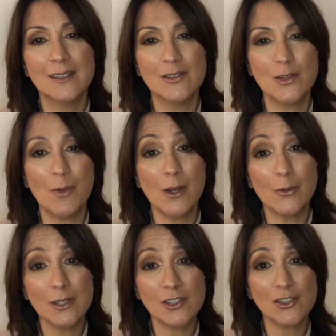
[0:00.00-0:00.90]
So my
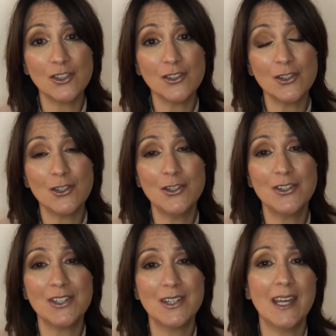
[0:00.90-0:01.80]
question to you
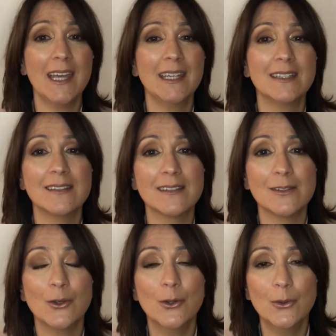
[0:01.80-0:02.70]
today
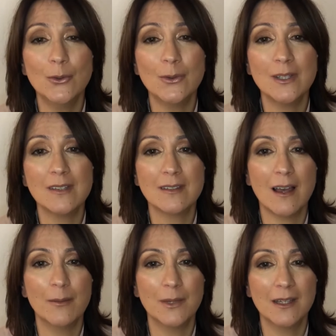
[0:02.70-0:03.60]
is, who is
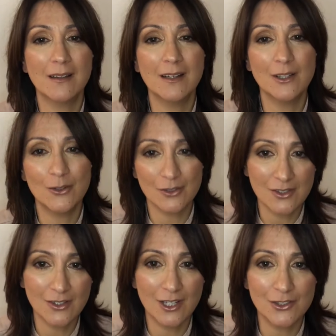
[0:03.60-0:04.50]
coming
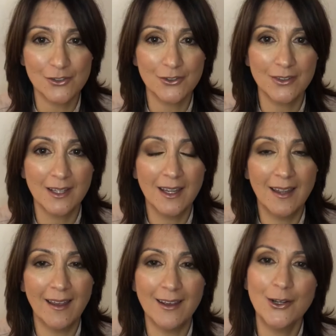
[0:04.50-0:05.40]
alongside you
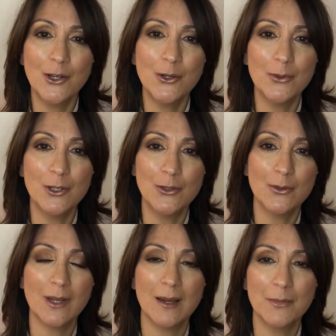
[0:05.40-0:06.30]
and who are
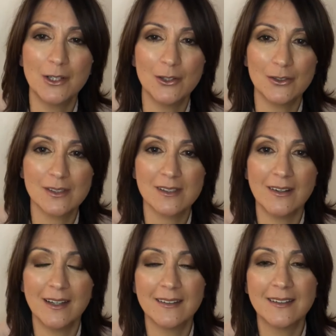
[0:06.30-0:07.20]
you coming
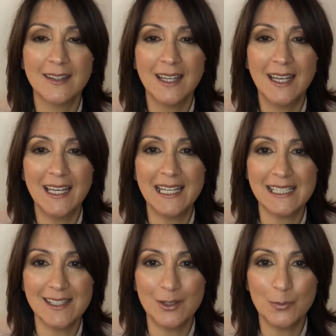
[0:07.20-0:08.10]
alongside?
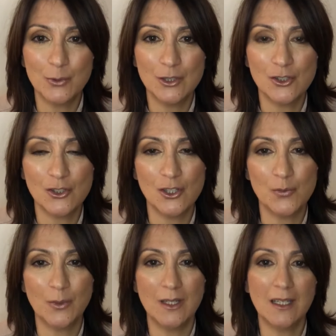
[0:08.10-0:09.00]
At Centerpoint Church,
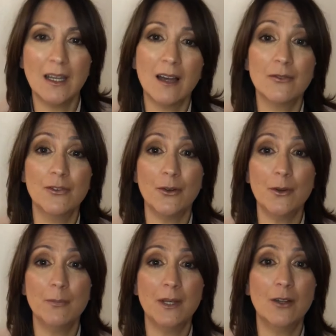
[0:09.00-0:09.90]
we are
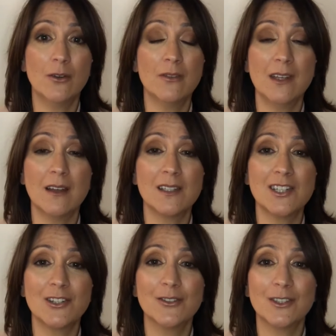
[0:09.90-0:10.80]
very big on the
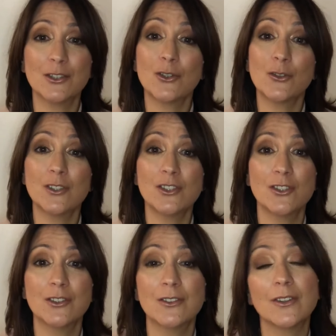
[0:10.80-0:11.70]
ideal that
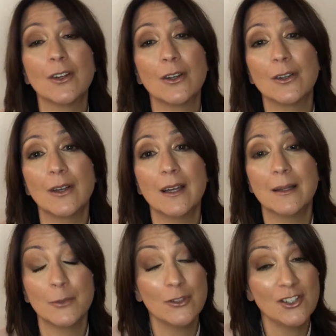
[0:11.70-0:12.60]

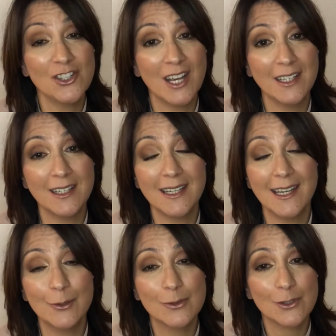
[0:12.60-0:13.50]
Christianity
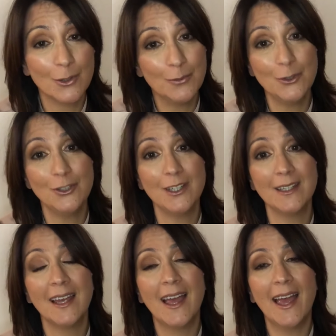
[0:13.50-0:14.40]
equals
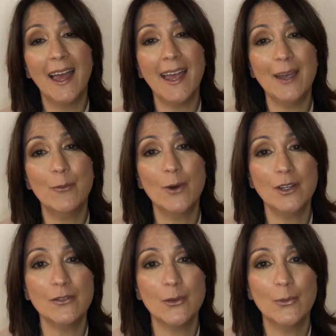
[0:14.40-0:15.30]
community. And
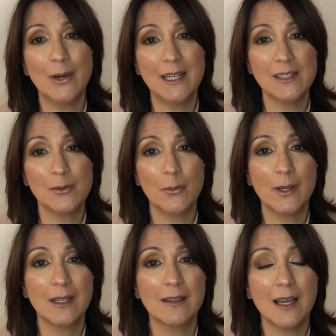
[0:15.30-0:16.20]
one of the ways where
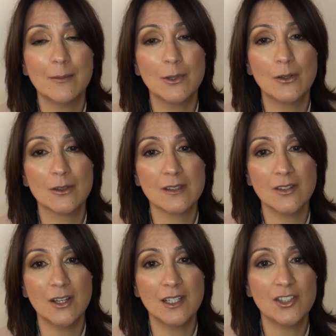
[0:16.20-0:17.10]
we can come
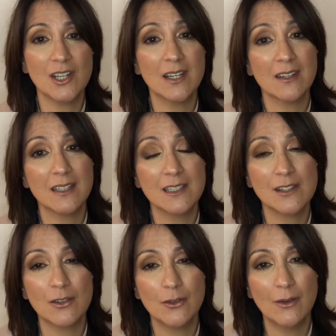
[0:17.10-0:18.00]
alongside each other
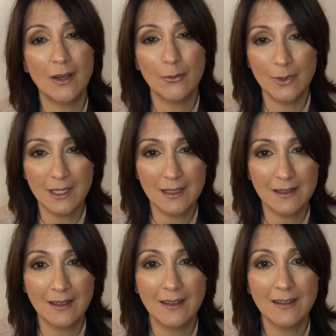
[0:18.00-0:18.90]
is through our
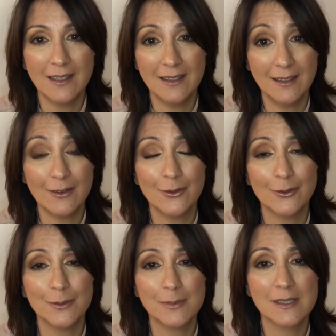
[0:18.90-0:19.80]
weekly connect
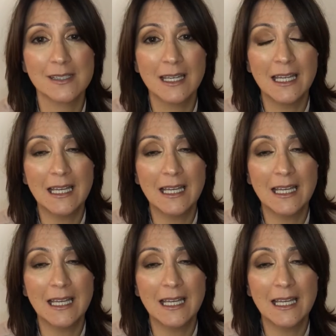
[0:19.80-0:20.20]
groups.